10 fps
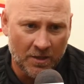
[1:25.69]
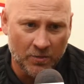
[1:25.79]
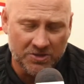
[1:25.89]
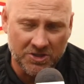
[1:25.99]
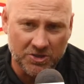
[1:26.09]

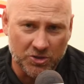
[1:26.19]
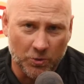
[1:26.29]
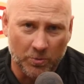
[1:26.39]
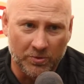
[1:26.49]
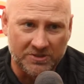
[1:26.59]
With such a
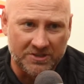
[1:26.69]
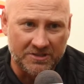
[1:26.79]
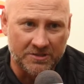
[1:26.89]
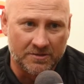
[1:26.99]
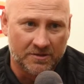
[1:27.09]
short
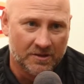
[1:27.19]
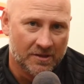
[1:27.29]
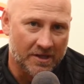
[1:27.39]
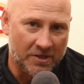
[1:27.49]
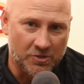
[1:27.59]
preseason,
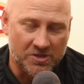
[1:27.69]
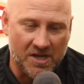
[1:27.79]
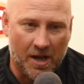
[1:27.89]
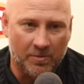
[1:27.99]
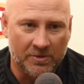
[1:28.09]
injuries
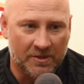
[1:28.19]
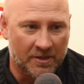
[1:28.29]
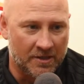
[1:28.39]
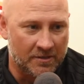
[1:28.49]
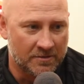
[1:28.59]
happen,
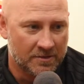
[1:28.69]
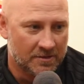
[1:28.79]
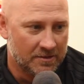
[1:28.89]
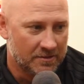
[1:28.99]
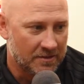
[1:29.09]
and
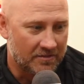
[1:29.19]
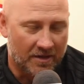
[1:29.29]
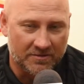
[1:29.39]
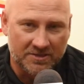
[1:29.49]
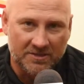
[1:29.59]
they've
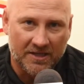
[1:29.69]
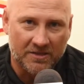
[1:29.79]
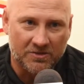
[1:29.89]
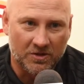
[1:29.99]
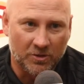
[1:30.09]
obviously
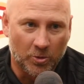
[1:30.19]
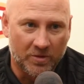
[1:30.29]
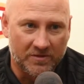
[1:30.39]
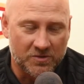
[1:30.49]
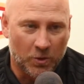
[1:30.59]
taken a little
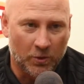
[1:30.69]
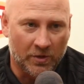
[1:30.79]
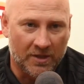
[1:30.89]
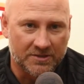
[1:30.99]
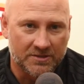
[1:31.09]
bit of a toll on
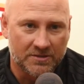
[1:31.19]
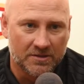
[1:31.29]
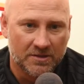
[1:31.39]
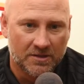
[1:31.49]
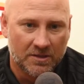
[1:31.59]
us.
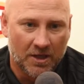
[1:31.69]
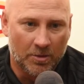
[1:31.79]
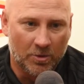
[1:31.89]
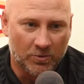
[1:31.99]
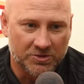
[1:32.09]

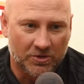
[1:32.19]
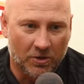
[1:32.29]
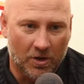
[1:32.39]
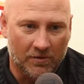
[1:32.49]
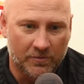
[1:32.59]
But we'll
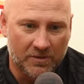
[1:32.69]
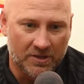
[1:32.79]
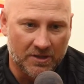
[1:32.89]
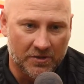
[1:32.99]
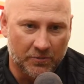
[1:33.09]
start off
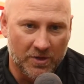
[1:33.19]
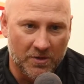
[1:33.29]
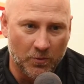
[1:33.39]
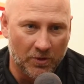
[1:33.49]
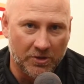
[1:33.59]
with 3
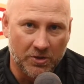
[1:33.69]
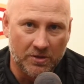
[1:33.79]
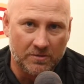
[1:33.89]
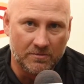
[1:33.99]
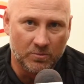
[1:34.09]
really
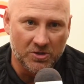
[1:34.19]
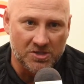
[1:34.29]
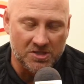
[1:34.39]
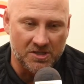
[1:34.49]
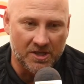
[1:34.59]
good
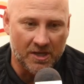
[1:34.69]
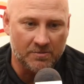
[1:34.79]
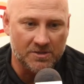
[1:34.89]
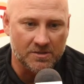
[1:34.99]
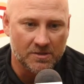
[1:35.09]
preseason
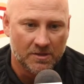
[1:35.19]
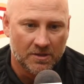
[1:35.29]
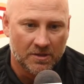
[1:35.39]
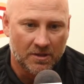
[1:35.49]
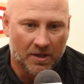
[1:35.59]
games,
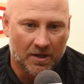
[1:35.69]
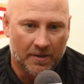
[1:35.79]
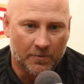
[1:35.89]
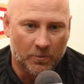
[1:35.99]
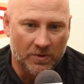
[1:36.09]

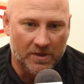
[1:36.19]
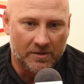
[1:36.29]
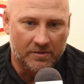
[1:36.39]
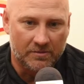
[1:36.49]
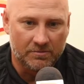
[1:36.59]

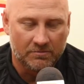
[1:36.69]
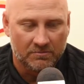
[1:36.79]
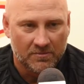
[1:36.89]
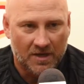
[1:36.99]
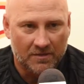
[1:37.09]
with
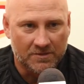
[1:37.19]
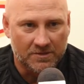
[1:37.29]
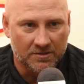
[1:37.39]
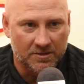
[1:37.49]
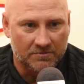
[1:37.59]

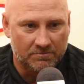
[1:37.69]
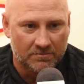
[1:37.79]
obviously